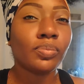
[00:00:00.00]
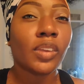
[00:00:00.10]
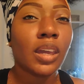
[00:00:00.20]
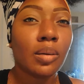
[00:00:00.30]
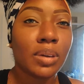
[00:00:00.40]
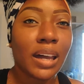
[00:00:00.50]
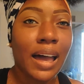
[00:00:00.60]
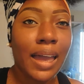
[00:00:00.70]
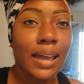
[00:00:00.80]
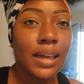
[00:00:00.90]
It'll be
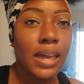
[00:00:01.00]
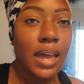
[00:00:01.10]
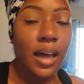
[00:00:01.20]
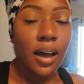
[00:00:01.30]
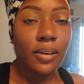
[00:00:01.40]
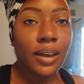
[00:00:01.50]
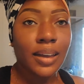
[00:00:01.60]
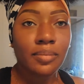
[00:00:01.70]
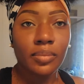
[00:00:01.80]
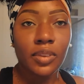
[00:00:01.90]
alright. Alright,
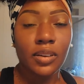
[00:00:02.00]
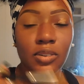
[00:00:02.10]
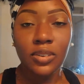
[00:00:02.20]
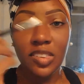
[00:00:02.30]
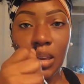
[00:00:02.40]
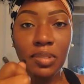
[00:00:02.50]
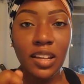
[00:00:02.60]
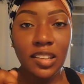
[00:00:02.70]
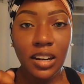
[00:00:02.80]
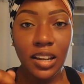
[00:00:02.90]
do the same thing
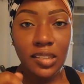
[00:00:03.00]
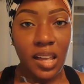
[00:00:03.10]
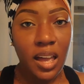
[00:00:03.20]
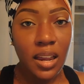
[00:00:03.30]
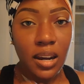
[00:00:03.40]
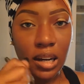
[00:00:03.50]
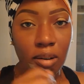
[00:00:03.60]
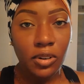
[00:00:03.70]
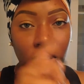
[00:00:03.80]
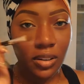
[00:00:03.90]
to the next side and then
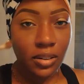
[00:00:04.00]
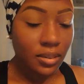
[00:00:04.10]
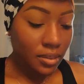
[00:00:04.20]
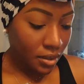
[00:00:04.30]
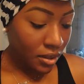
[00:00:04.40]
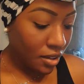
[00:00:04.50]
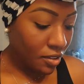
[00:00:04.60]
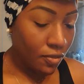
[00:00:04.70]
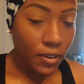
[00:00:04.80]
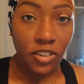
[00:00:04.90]
we're gonna get to
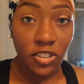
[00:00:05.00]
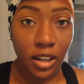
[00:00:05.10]
finishing